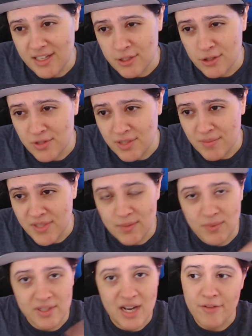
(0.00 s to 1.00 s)

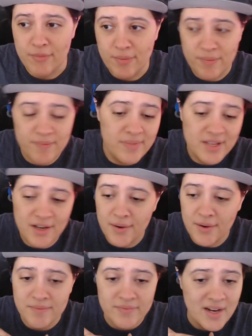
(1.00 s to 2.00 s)
extremists when
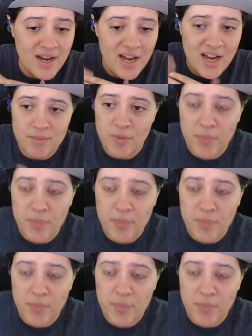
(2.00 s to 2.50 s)
I'm